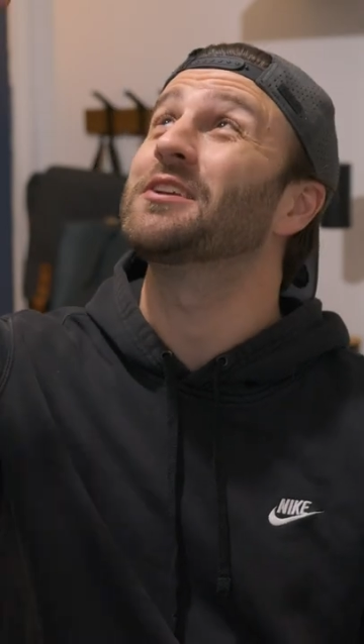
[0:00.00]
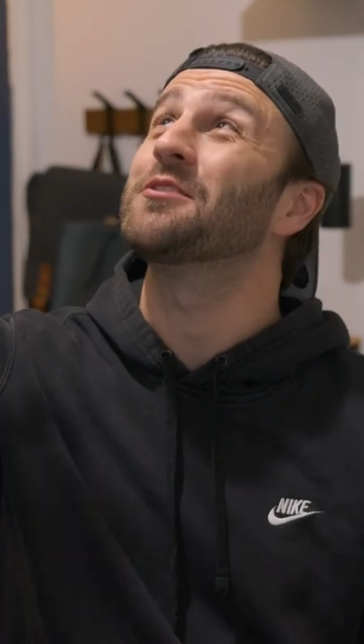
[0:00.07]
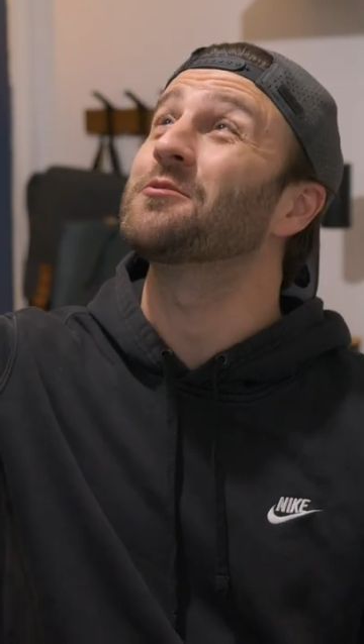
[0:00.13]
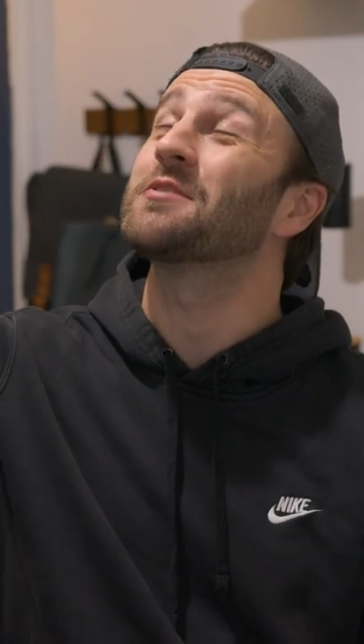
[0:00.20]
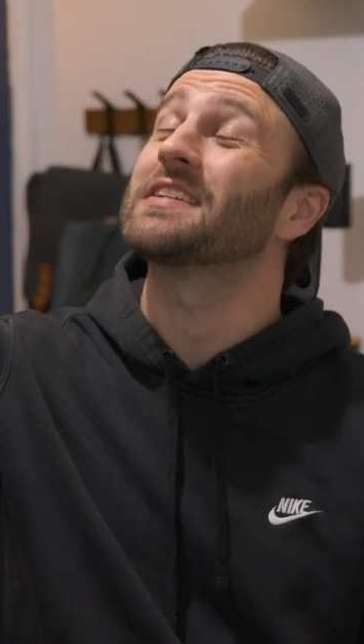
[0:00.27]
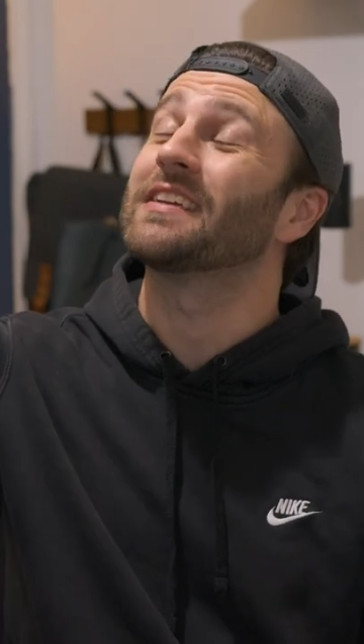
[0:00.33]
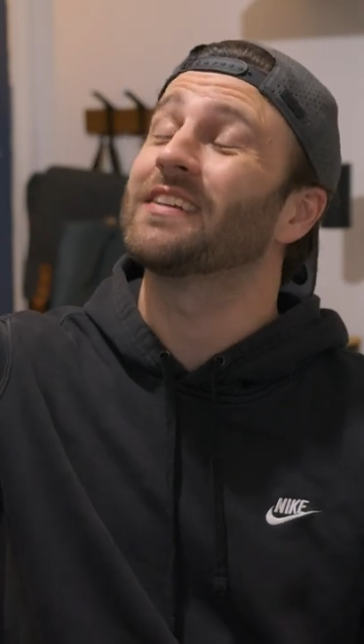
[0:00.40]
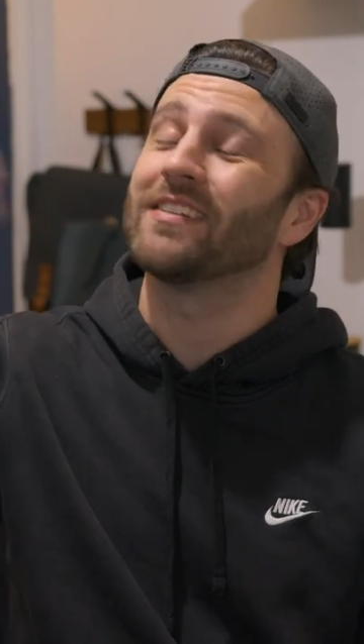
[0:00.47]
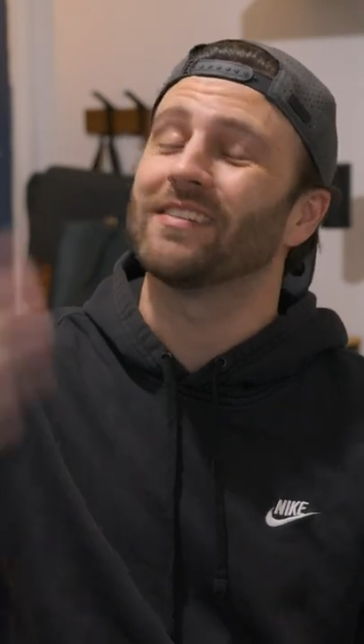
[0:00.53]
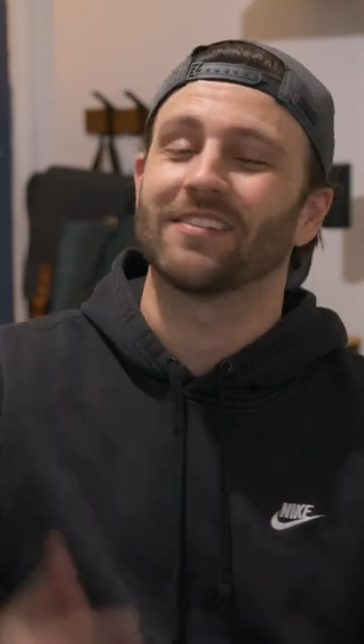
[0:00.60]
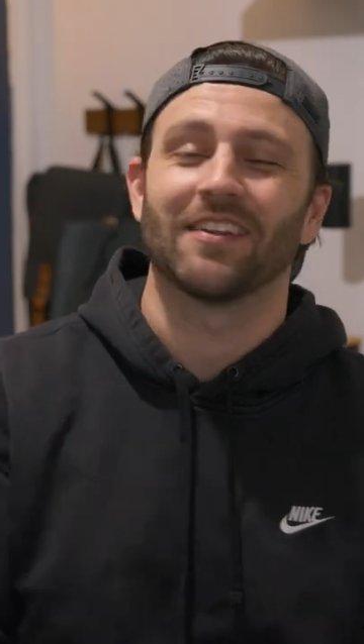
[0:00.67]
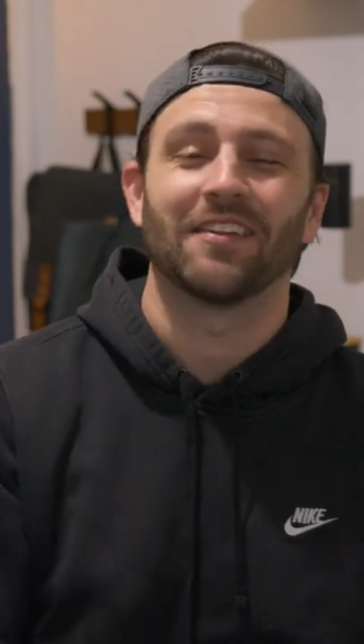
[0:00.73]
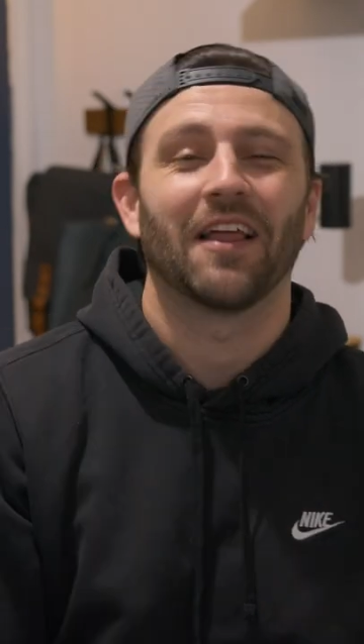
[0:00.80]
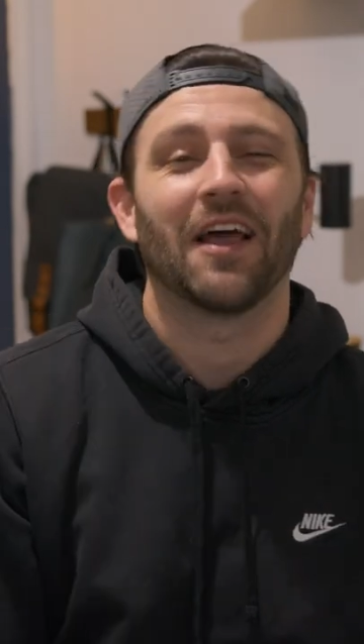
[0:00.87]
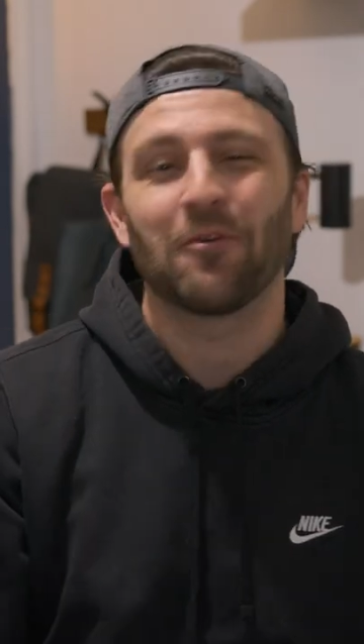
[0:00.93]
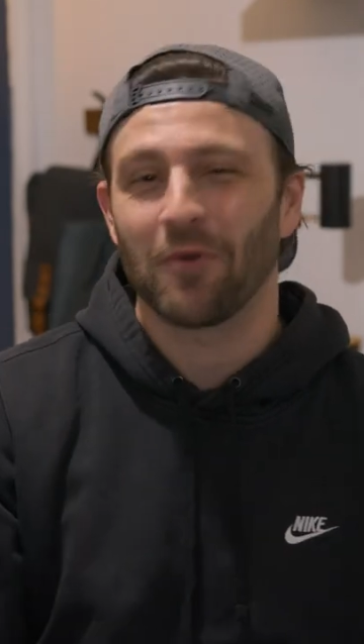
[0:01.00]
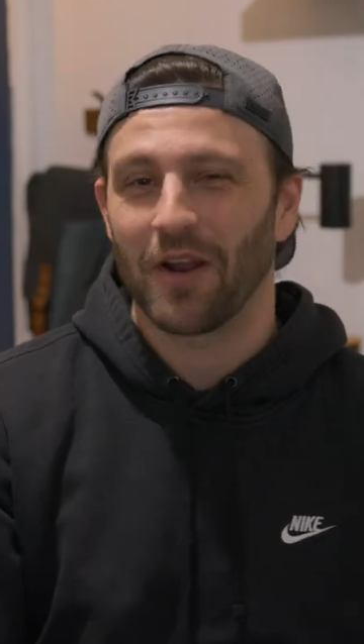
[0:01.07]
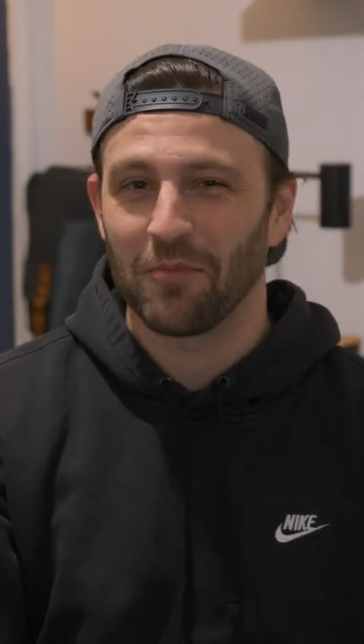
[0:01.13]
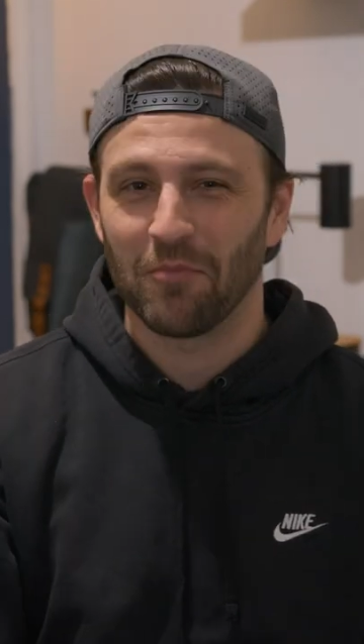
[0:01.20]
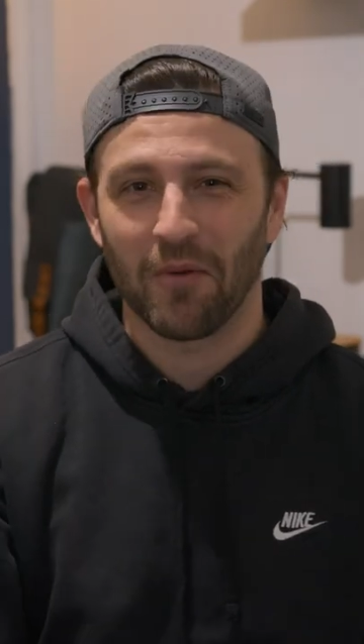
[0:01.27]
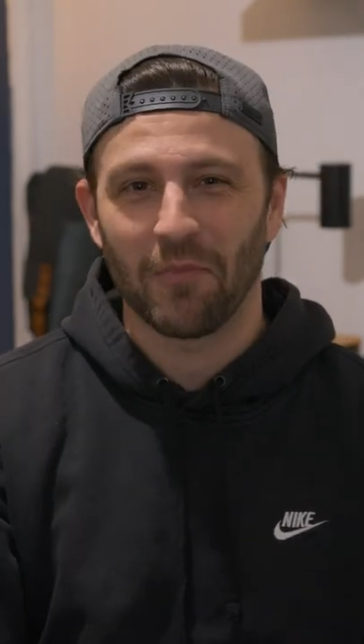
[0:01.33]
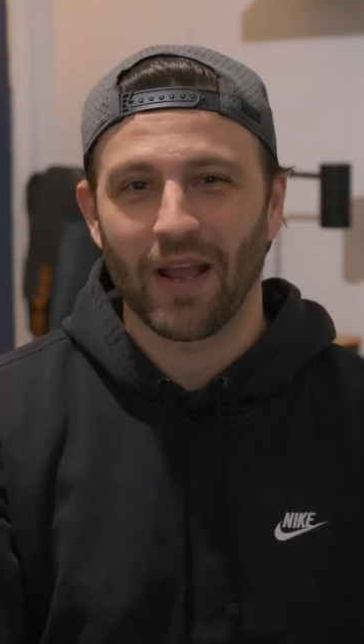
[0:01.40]
using the light right
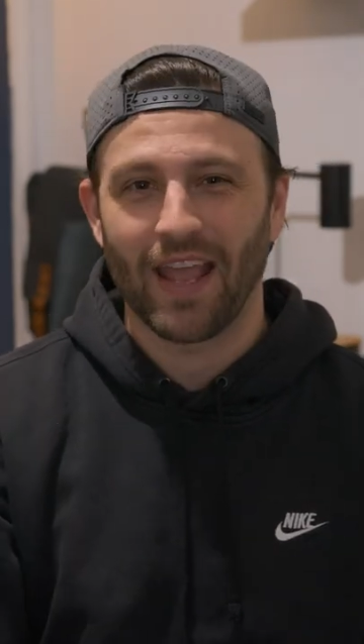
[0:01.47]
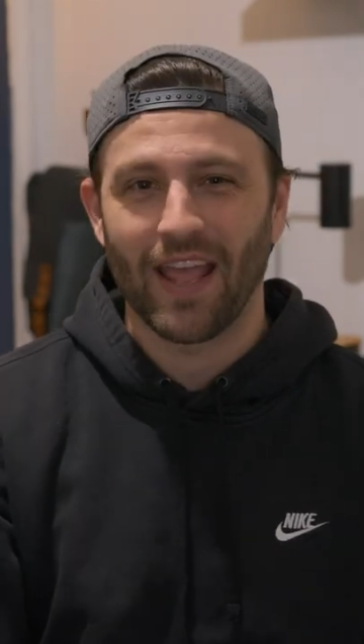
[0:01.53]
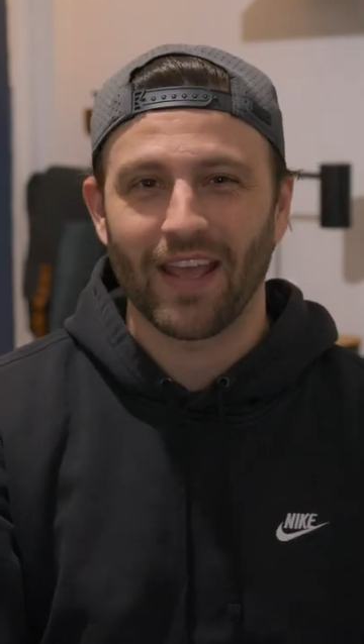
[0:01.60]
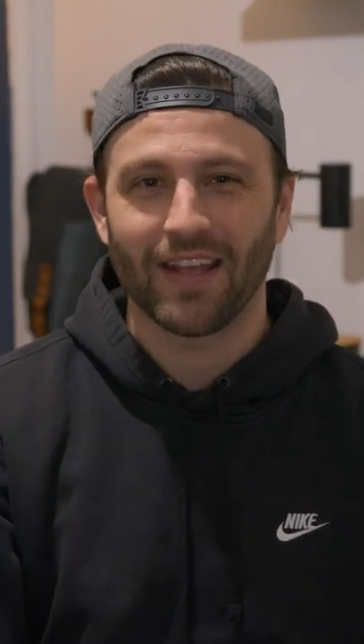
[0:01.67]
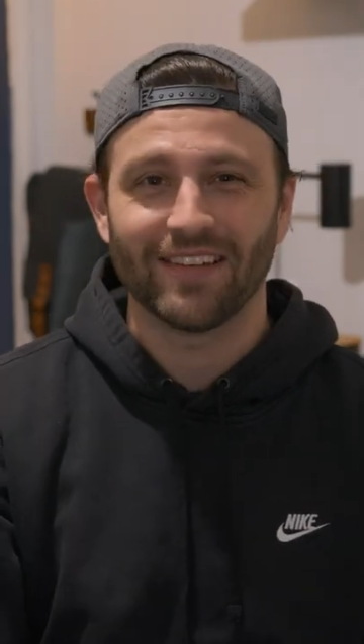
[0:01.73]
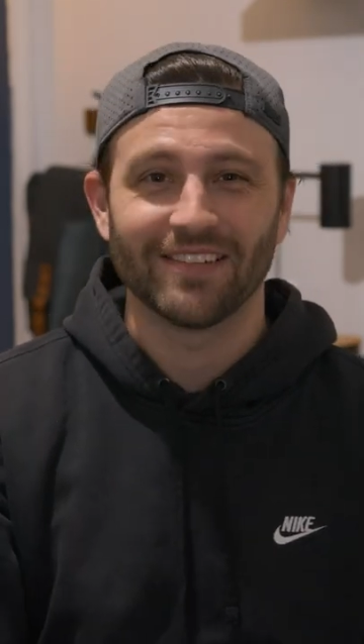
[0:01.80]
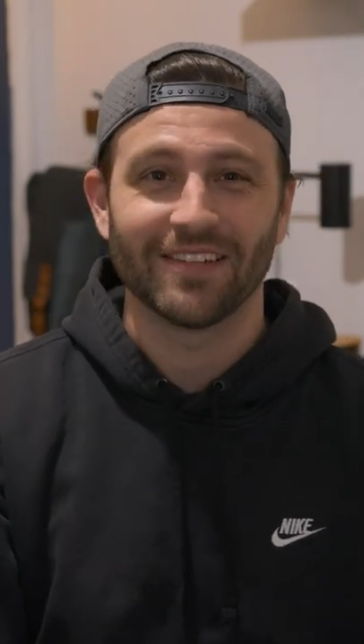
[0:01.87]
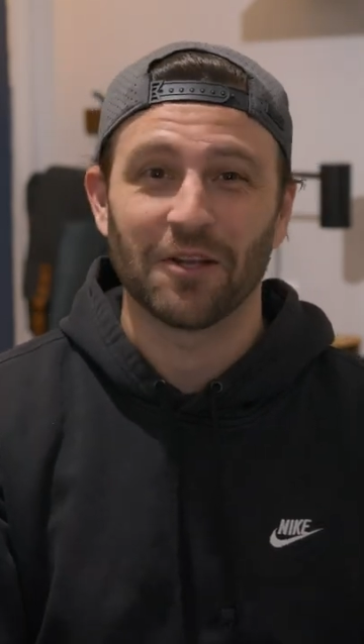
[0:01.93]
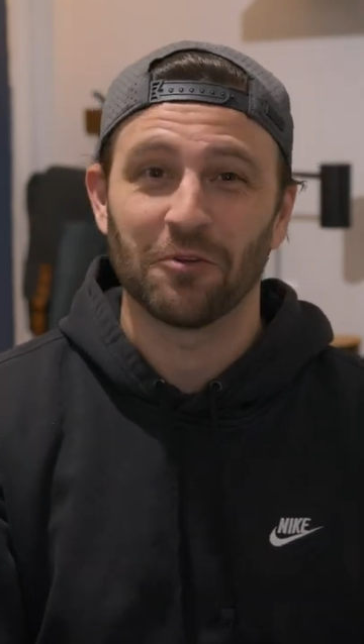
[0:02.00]
above my head,